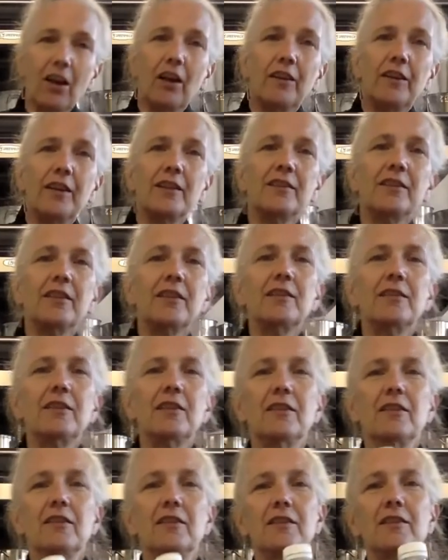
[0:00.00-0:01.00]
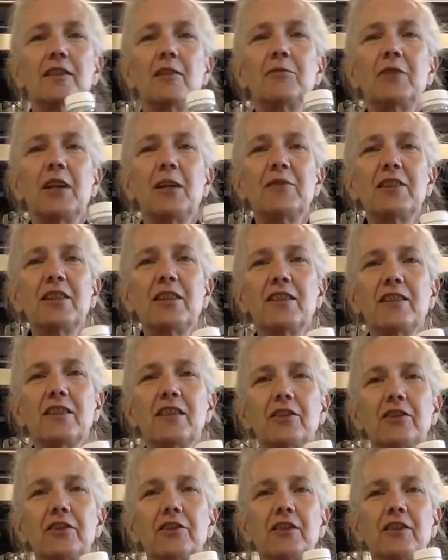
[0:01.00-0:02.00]
This is sometimes
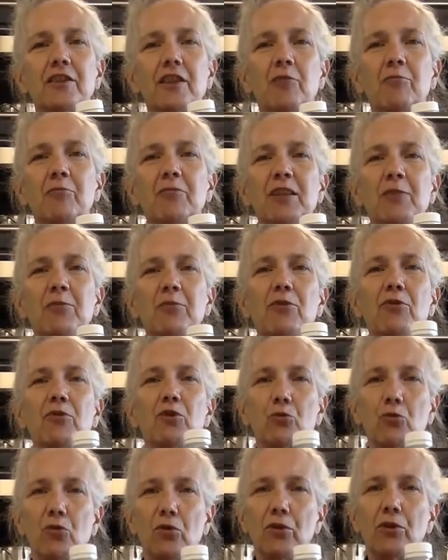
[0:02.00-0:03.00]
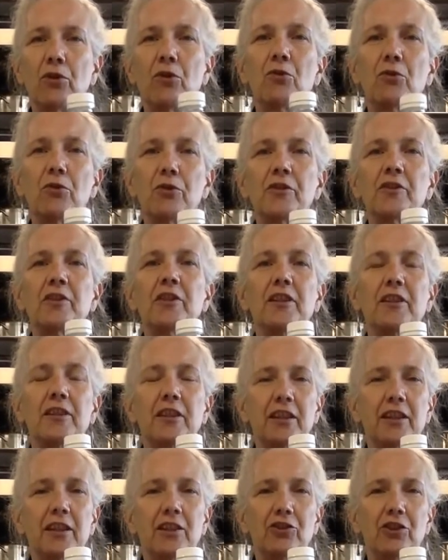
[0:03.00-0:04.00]
considered some people's workhorse in the
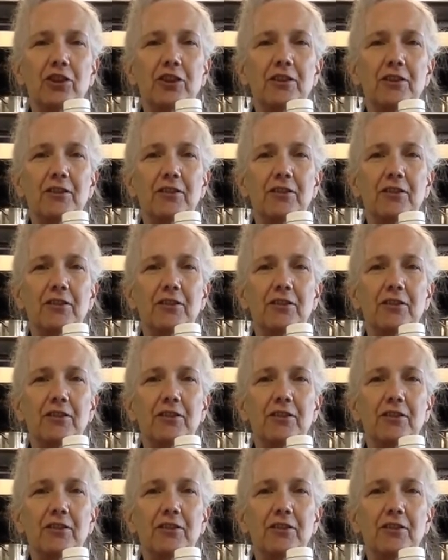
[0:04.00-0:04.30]
kitchen.